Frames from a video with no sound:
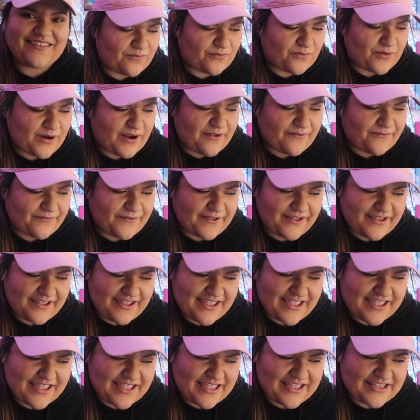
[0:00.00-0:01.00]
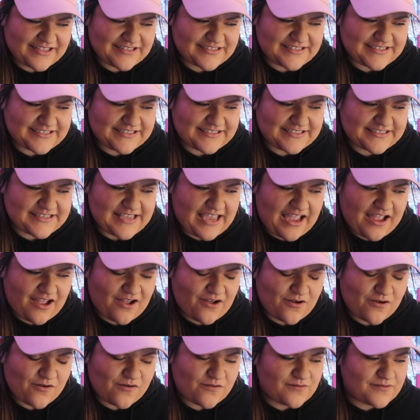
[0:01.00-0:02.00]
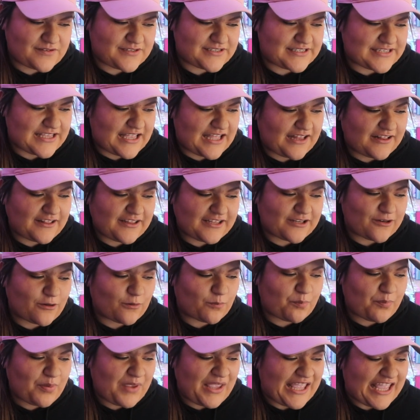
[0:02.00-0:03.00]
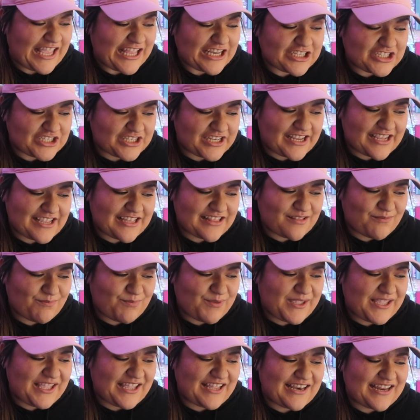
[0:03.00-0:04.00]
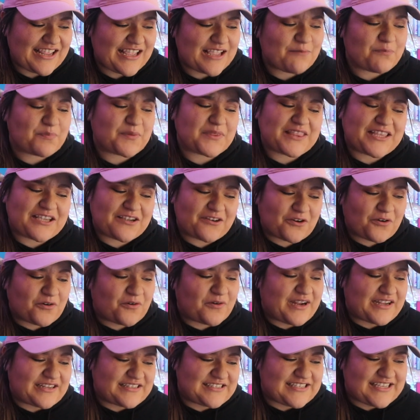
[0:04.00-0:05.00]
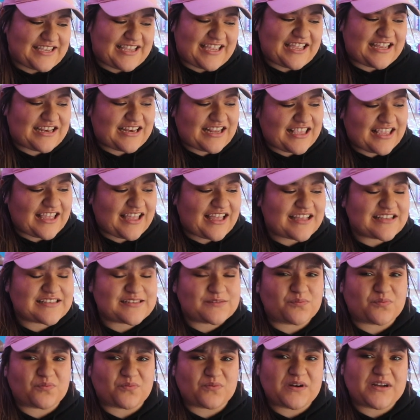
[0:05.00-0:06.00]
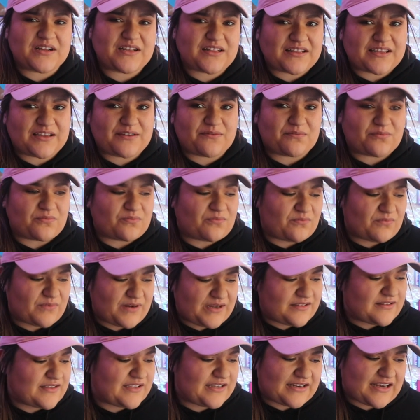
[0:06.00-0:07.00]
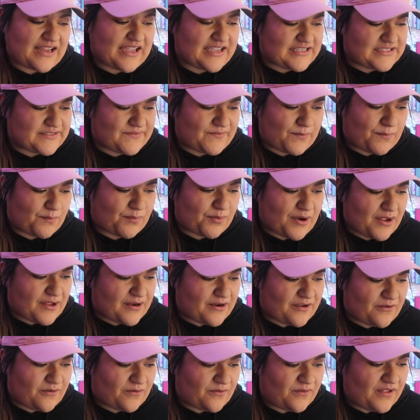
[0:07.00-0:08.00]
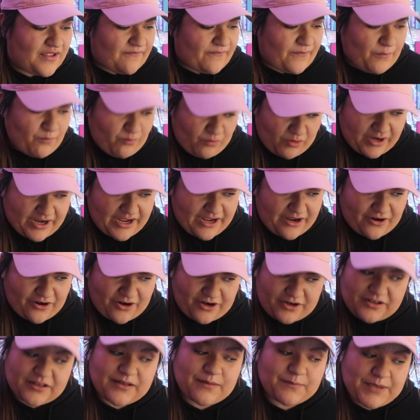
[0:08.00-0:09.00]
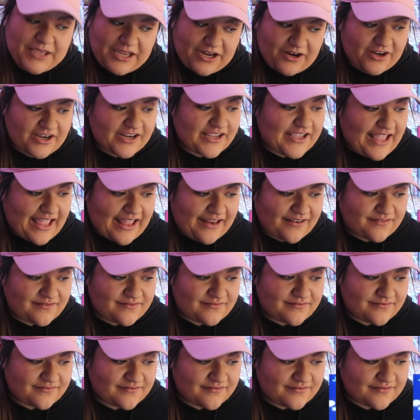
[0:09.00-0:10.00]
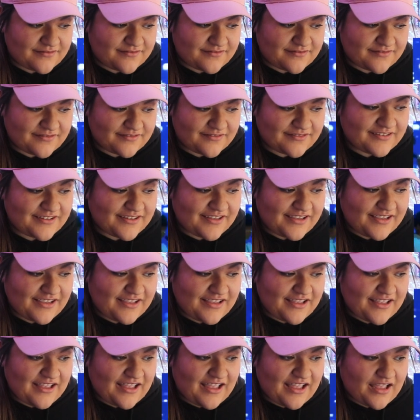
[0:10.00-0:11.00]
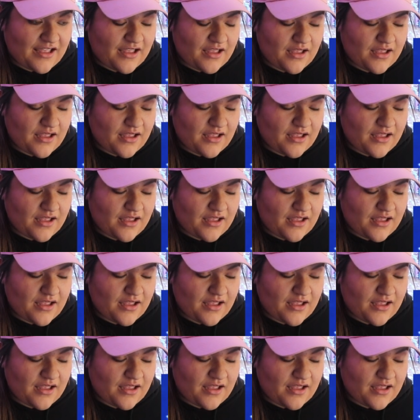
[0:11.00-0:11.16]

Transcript: Rafa sounds a little pitchy in the beginning, but then corrects it, and he has really, really nice vibrato, from what I heard. Let me hear it again. Mm-hmm.